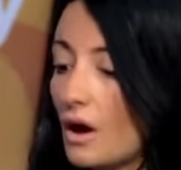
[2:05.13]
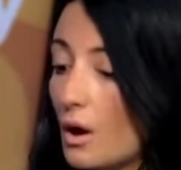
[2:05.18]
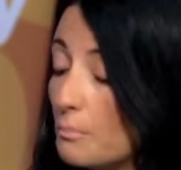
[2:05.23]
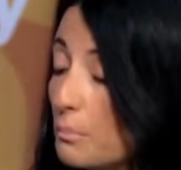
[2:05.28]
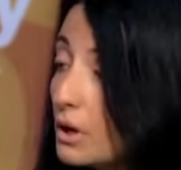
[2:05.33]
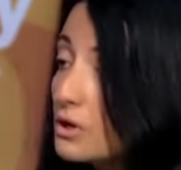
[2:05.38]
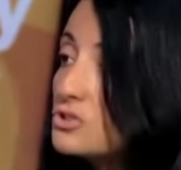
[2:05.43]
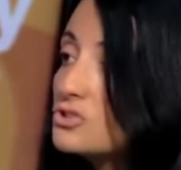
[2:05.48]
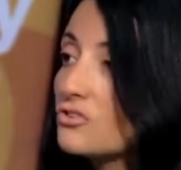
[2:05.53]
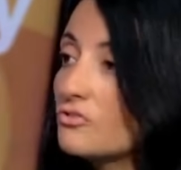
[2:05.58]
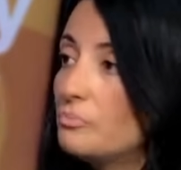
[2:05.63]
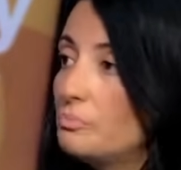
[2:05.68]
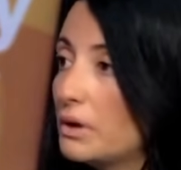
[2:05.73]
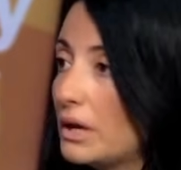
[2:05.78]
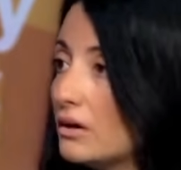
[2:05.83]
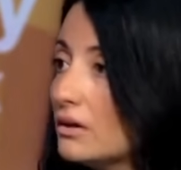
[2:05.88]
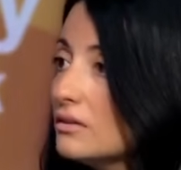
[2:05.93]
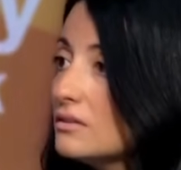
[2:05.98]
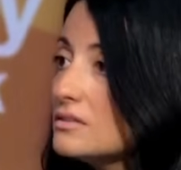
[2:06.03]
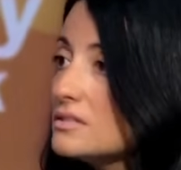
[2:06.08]
a bunch of
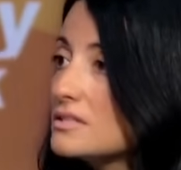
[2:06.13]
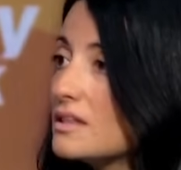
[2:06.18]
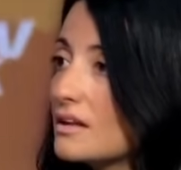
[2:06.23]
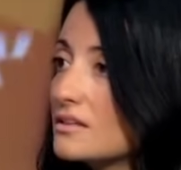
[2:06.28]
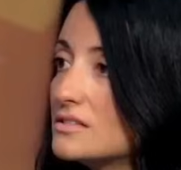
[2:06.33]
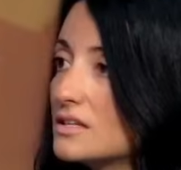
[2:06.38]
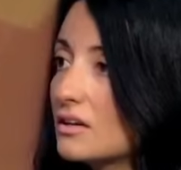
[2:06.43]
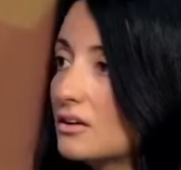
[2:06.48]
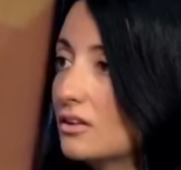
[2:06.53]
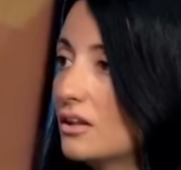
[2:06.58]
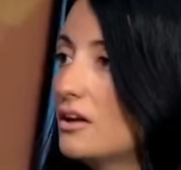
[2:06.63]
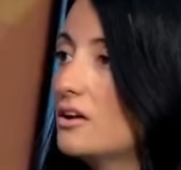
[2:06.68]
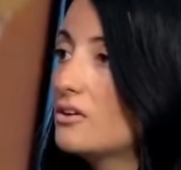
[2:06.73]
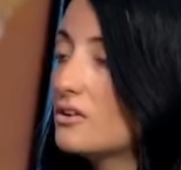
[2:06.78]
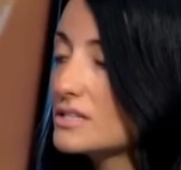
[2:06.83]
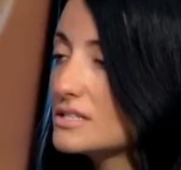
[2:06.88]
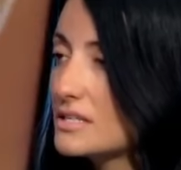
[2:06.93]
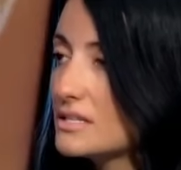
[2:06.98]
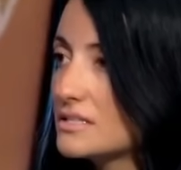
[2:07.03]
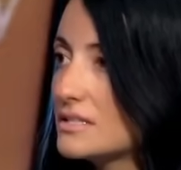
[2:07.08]
bills that
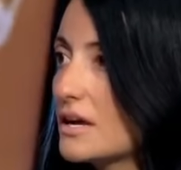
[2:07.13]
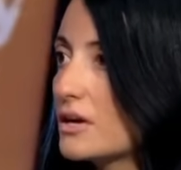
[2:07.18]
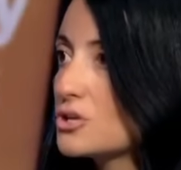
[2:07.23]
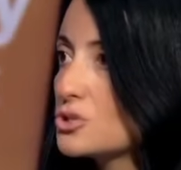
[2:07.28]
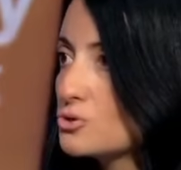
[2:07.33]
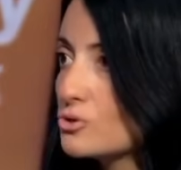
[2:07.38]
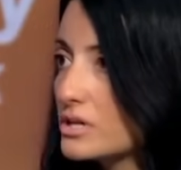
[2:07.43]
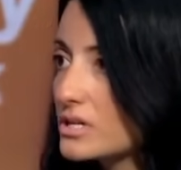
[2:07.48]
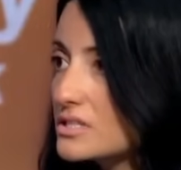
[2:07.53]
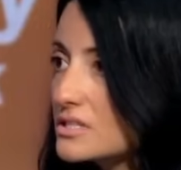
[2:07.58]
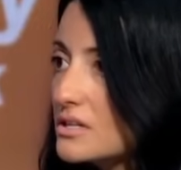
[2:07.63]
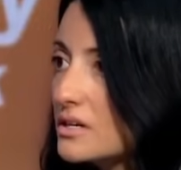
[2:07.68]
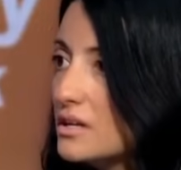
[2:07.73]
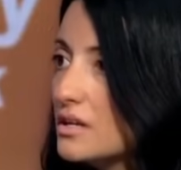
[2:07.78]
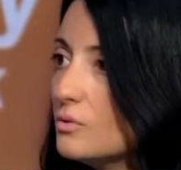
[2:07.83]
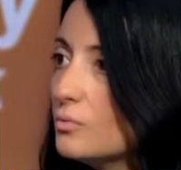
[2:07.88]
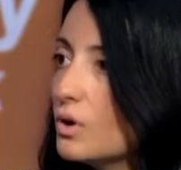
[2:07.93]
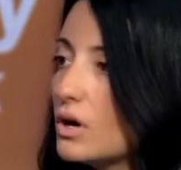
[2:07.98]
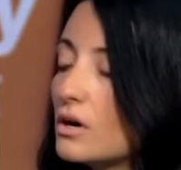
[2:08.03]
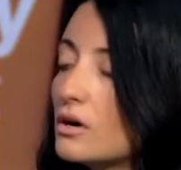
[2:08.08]
declared us a sanctuary
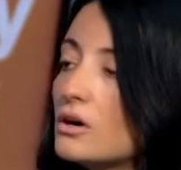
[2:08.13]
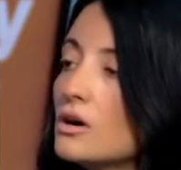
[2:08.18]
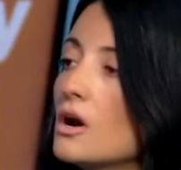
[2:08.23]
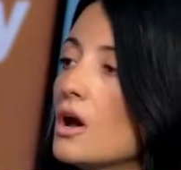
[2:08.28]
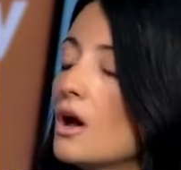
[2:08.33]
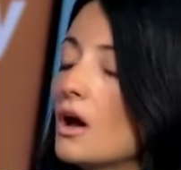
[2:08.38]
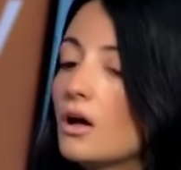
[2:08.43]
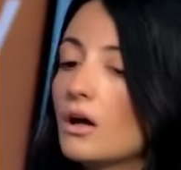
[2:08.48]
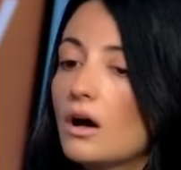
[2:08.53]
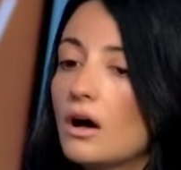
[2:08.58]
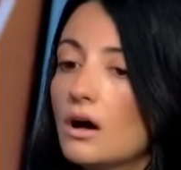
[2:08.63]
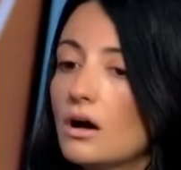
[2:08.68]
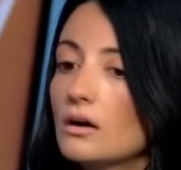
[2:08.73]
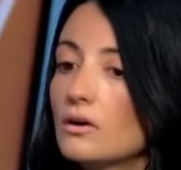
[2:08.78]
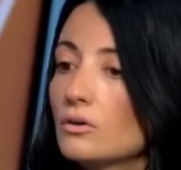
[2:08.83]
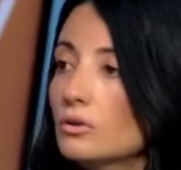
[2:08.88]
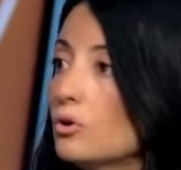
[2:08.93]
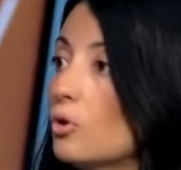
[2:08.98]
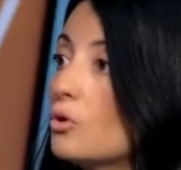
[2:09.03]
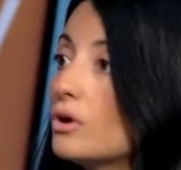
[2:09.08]
city, where
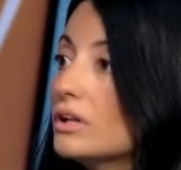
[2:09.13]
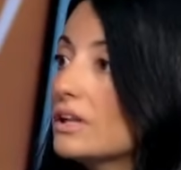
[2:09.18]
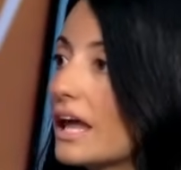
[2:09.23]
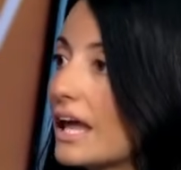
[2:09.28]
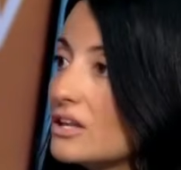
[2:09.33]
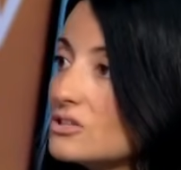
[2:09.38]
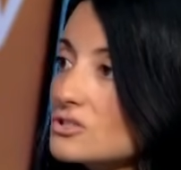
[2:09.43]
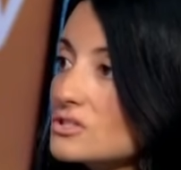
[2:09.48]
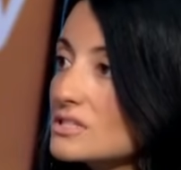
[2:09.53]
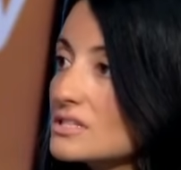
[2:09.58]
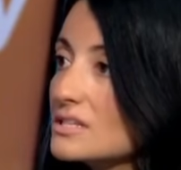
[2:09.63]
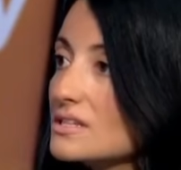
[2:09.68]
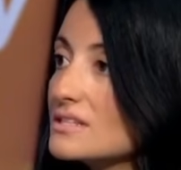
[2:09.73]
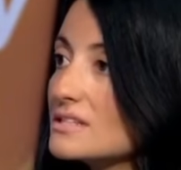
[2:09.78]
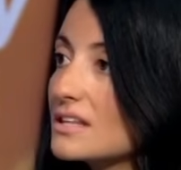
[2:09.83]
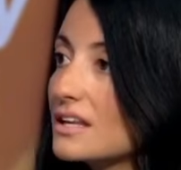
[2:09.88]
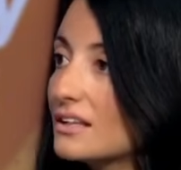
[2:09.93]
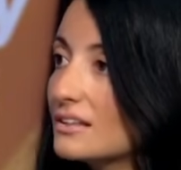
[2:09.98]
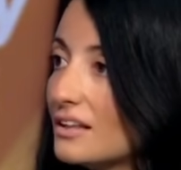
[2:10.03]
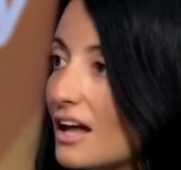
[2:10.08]
local
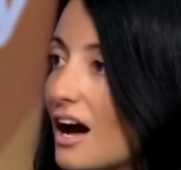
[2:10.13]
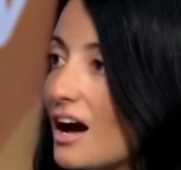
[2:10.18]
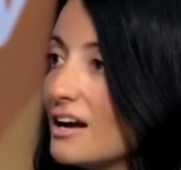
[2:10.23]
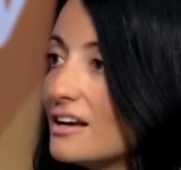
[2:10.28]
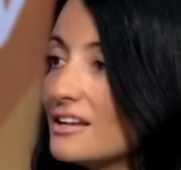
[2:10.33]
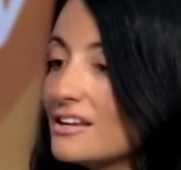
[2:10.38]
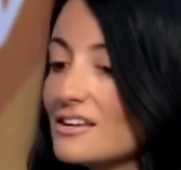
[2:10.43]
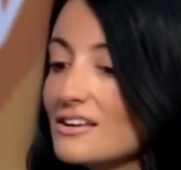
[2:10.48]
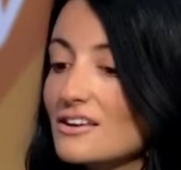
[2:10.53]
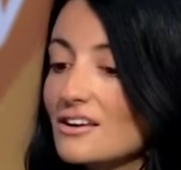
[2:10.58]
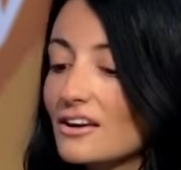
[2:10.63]
agencies cannot